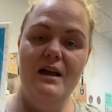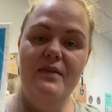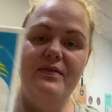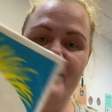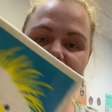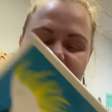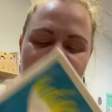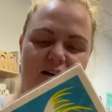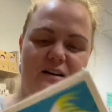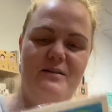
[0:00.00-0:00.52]

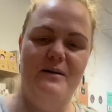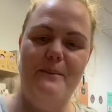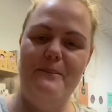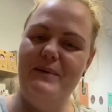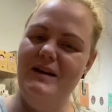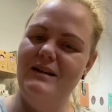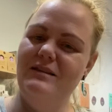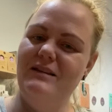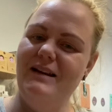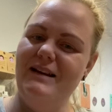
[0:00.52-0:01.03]
They're a
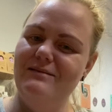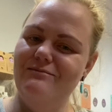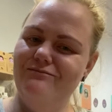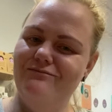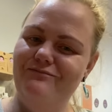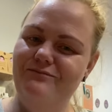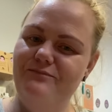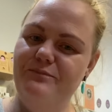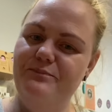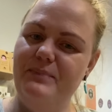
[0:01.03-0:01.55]
bit
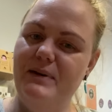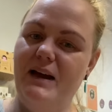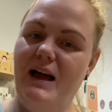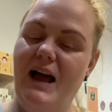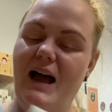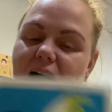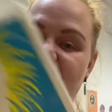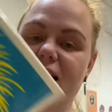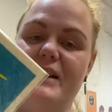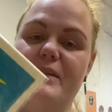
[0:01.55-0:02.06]

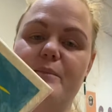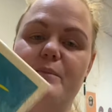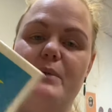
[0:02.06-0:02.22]
hard at the